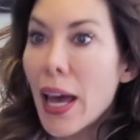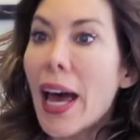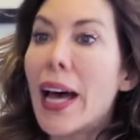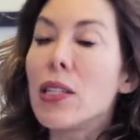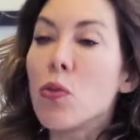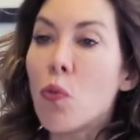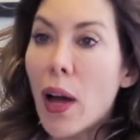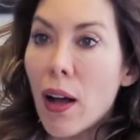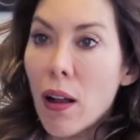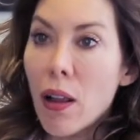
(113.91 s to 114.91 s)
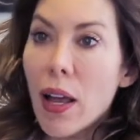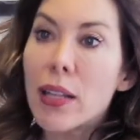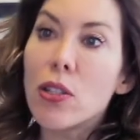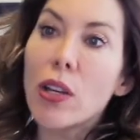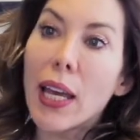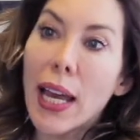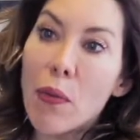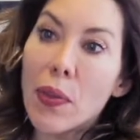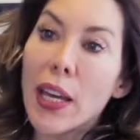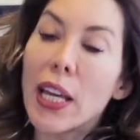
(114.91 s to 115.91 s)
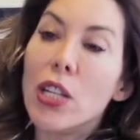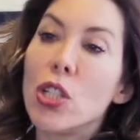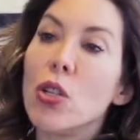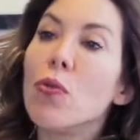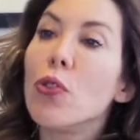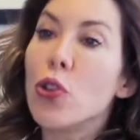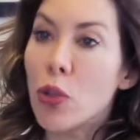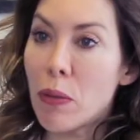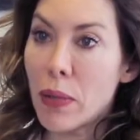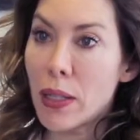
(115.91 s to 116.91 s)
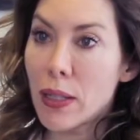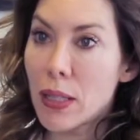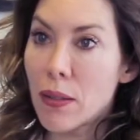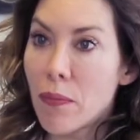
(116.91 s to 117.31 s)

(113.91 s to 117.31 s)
as well as looking at what they can do for treatments.